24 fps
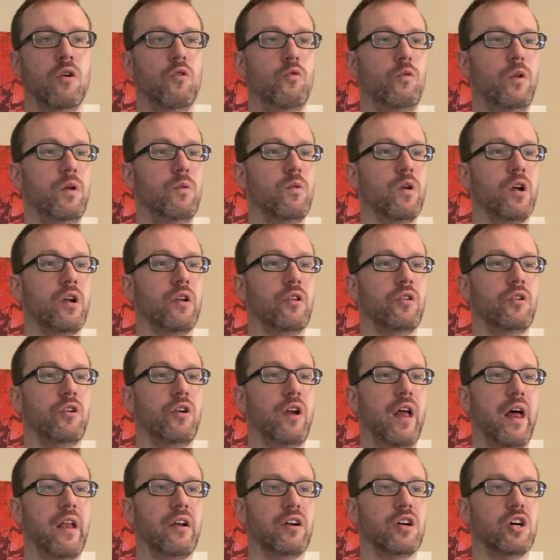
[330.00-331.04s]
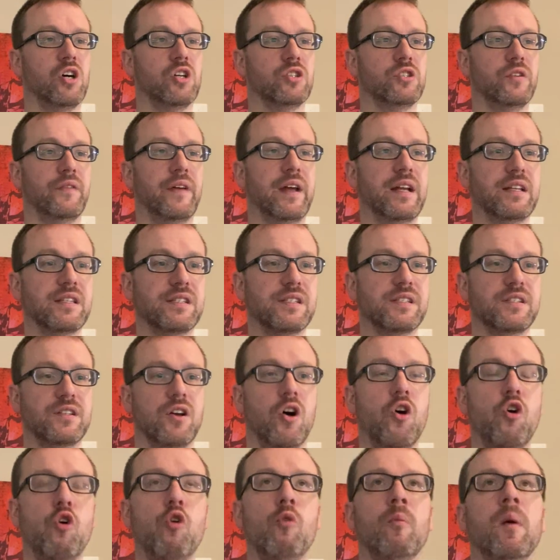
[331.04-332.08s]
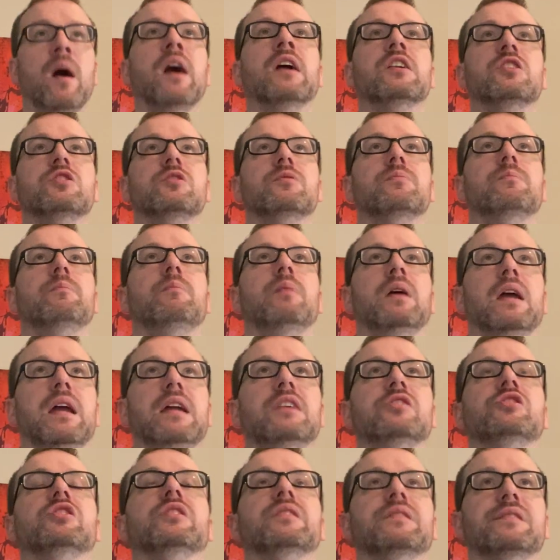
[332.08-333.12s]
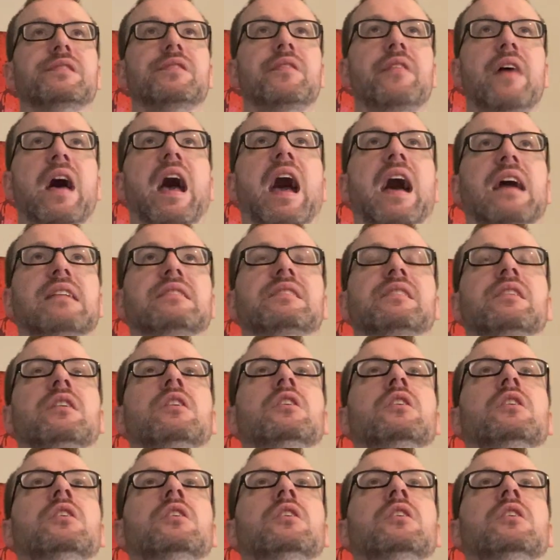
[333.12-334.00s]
We want to learn how to cultivate so much patience that